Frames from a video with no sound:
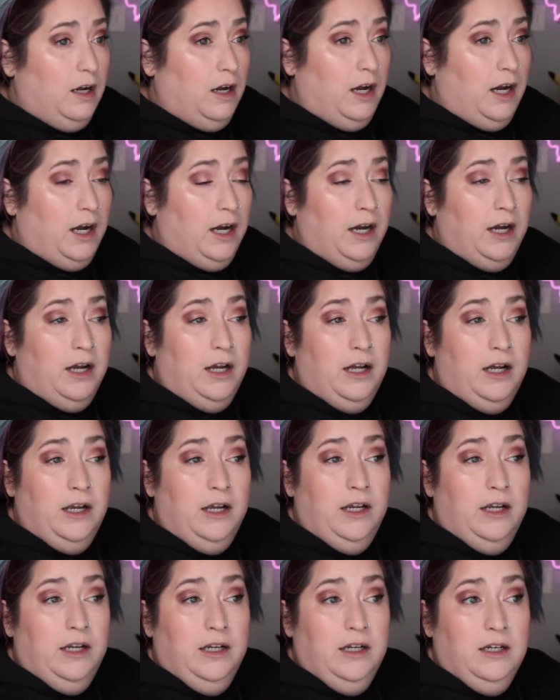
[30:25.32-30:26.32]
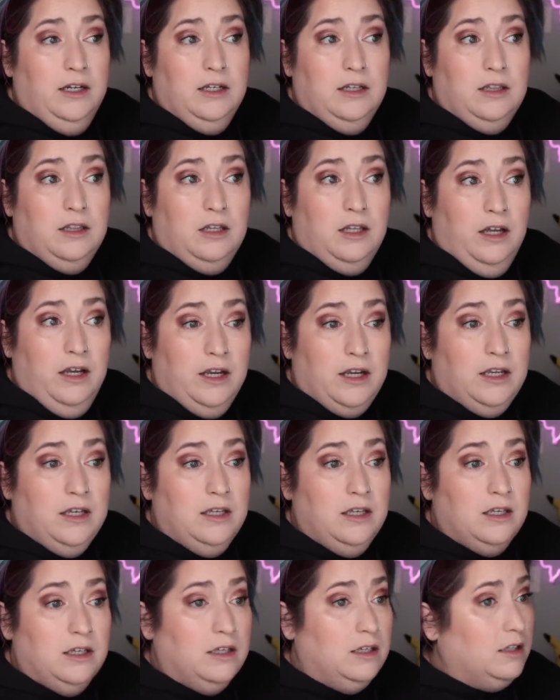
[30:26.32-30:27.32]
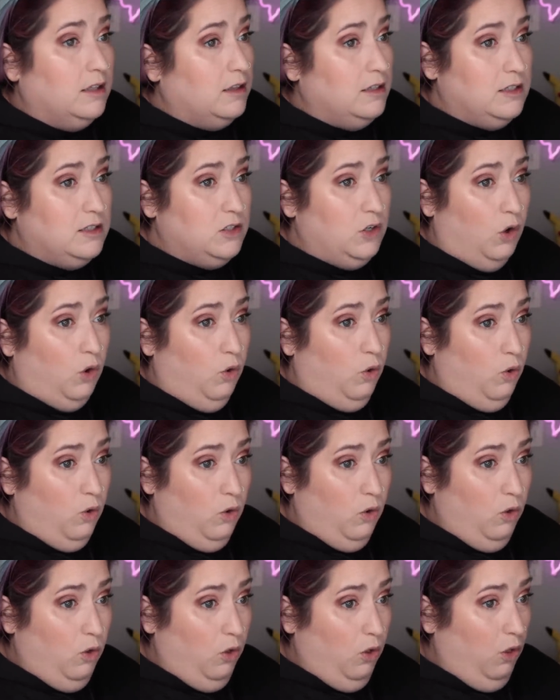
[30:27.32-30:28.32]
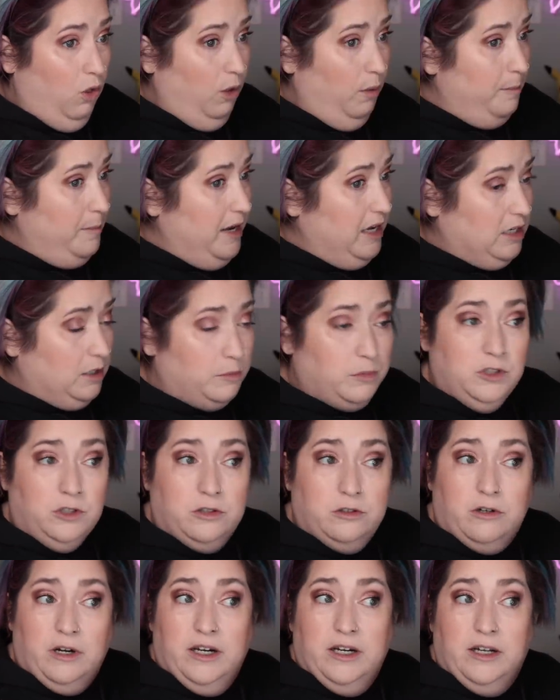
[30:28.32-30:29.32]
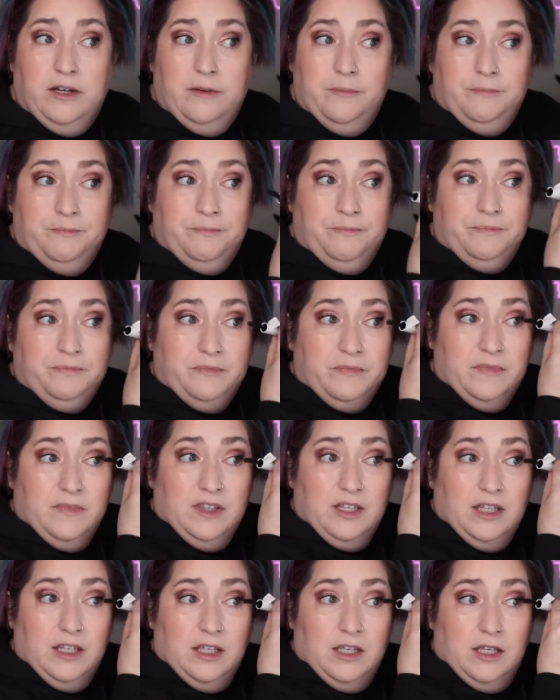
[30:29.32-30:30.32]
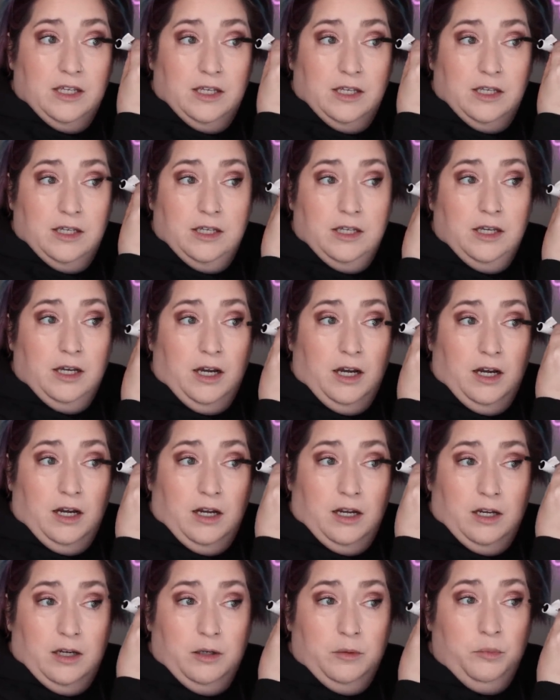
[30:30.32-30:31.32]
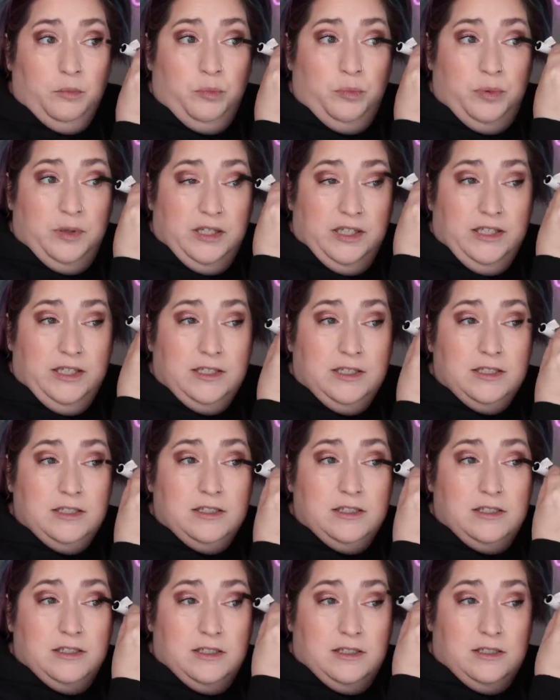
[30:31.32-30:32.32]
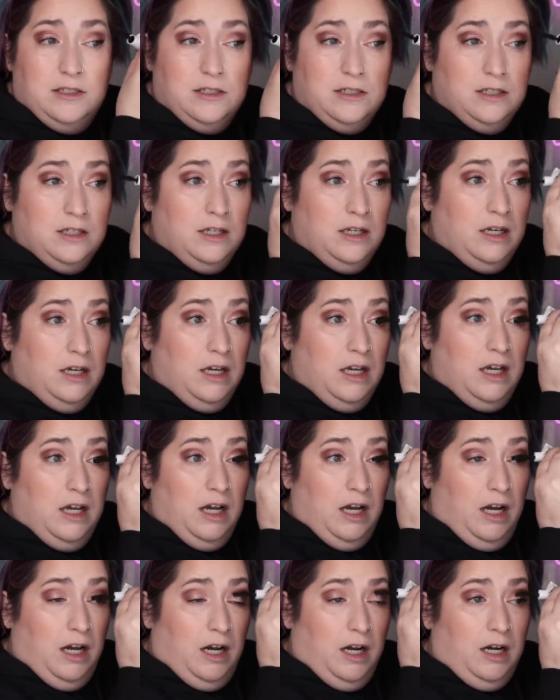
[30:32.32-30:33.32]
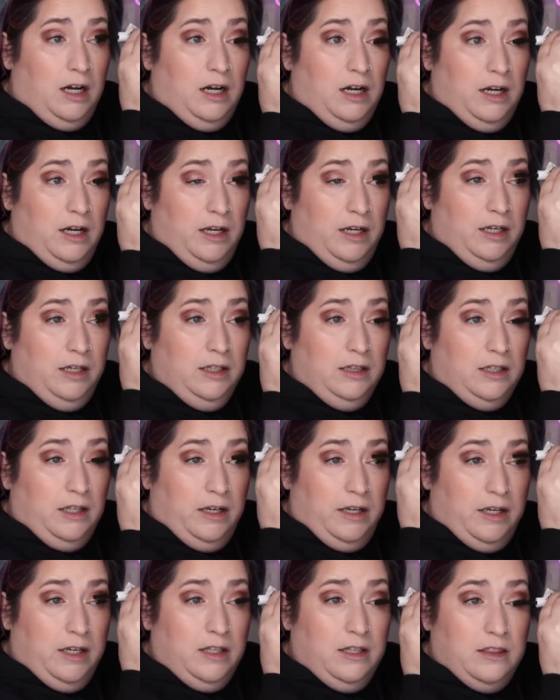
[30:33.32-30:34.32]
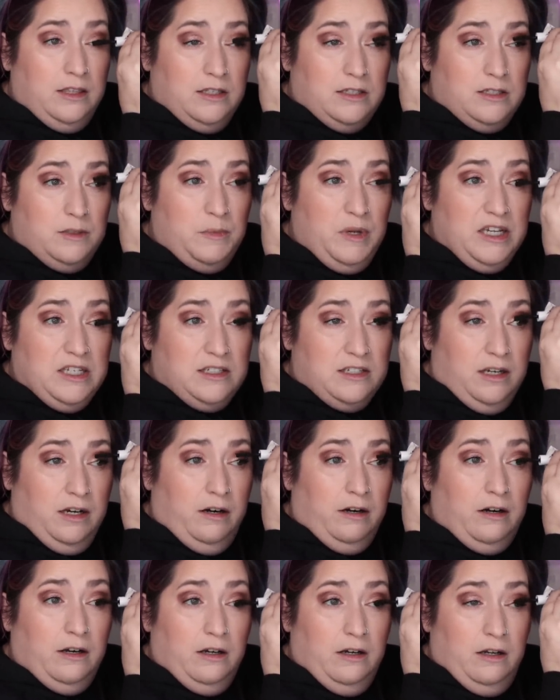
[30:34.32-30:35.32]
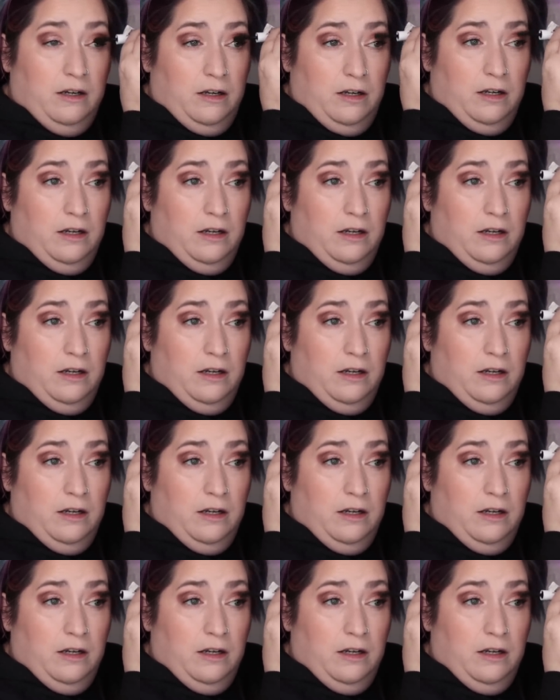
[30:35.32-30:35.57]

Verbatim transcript: I like this whole makeup look right now. I'm pleased. I like this mascara.